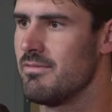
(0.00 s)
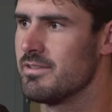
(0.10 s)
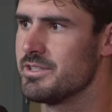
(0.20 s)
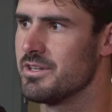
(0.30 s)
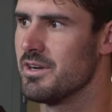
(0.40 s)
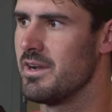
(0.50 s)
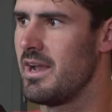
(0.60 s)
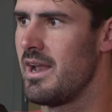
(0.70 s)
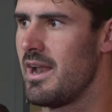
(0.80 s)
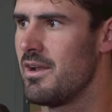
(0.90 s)
for sure,
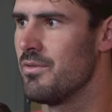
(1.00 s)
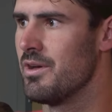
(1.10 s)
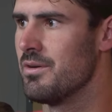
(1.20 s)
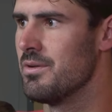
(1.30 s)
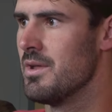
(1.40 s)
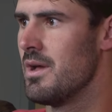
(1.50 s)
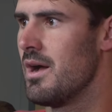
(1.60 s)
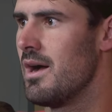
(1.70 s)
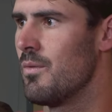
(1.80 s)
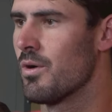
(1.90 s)
and I know
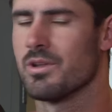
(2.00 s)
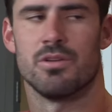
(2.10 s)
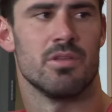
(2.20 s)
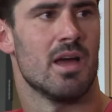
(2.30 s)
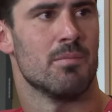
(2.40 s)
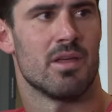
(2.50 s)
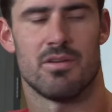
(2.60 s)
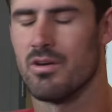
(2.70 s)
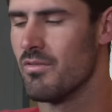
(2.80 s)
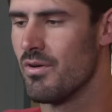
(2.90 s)
they'll uh, work to do that. But I
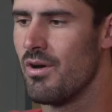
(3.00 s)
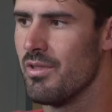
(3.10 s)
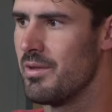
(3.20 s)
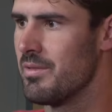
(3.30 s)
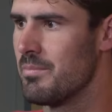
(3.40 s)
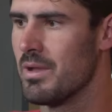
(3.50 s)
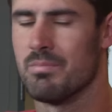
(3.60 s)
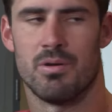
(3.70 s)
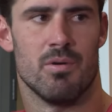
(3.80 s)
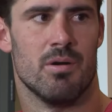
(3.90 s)
thought overall they, they played
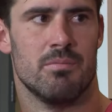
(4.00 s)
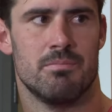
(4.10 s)
pretty well.